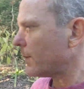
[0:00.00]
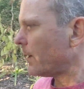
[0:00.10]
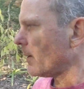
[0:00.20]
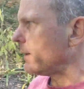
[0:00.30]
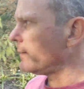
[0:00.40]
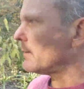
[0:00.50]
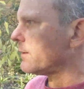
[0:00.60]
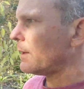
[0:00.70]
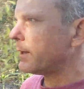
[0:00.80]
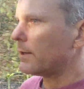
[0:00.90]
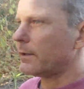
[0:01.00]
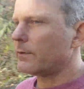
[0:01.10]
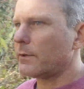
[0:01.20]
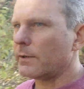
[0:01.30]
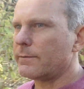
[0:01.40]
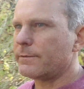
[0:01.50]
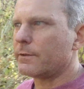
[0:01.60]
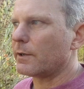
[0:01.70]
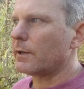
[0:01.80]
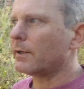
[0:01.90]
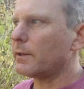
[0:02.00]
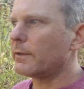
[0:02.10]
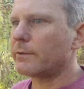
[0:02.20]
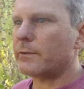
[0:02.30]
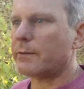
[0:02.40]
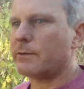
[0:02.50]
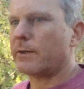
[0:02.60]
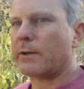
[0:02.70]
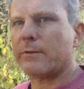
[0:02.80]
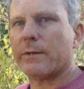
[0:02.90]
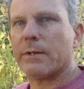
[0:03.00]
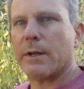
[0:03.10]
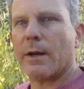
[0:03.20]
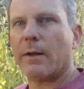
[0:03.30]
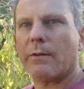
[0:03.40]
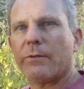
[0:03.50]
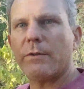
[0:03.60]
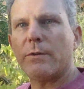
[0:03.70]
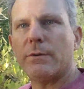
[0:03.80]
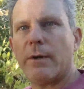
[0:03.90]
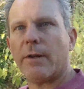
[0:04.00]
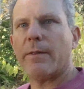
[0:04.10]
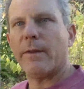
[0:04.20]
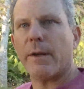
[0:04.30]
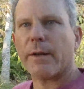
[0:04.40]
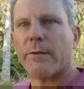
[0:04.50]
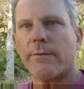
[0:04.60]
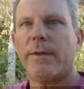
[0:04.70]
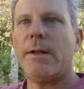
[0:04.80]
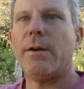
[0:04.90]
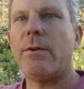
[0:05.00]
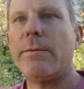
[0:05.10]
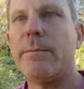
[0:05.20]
Alright, I think that's good for this section. I'll see you in the next video.